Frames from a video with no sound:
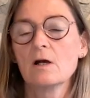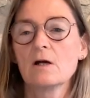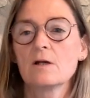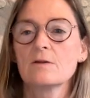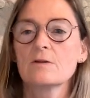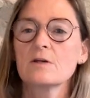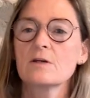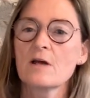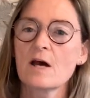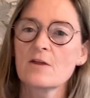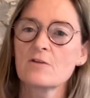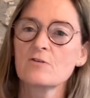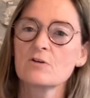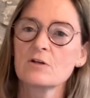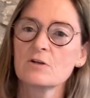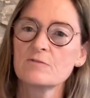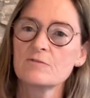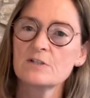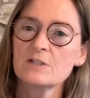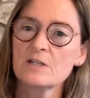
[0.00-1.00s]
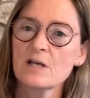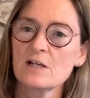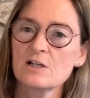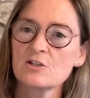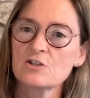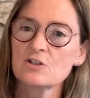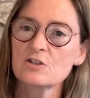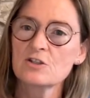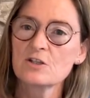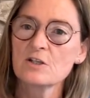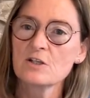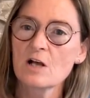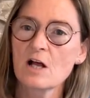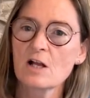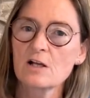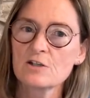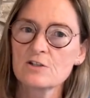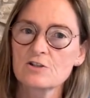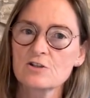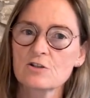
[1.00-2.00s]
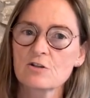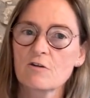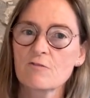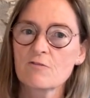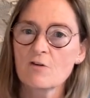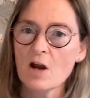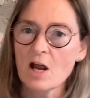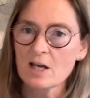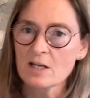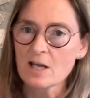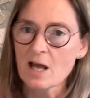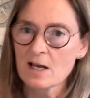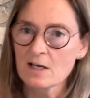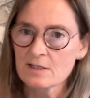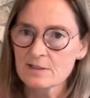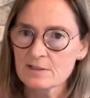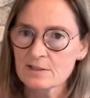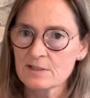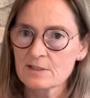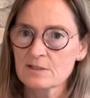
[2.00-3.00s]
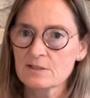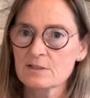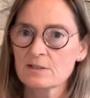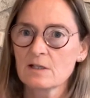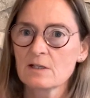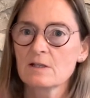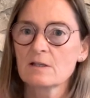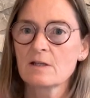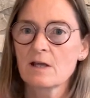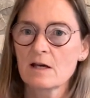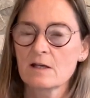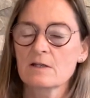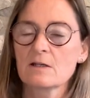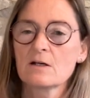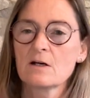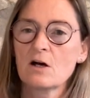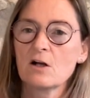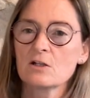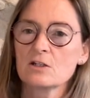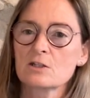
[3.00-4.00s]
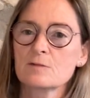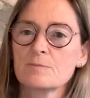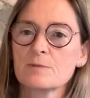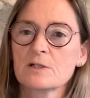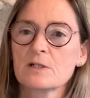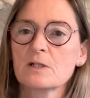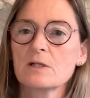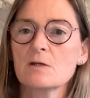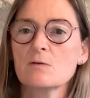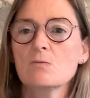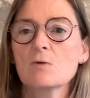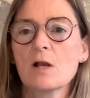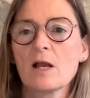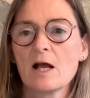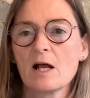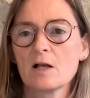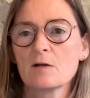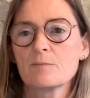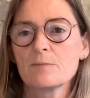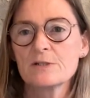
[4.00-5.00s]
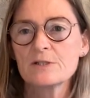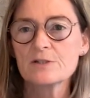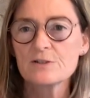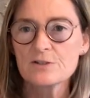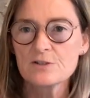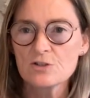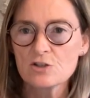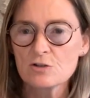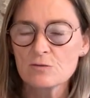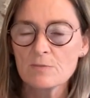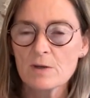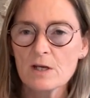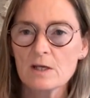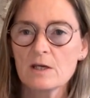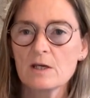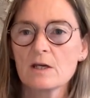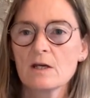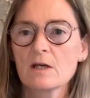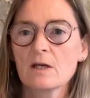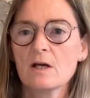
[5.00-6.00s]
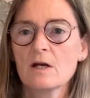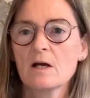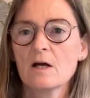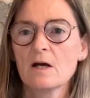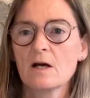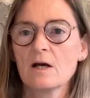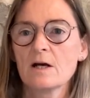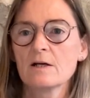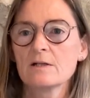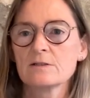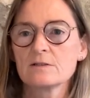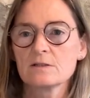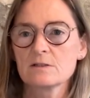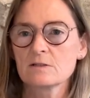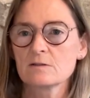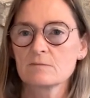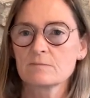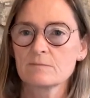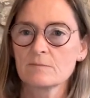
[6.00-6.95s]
the gathering of intelligence and knowledge for analysis that ultimately will help in decision-making and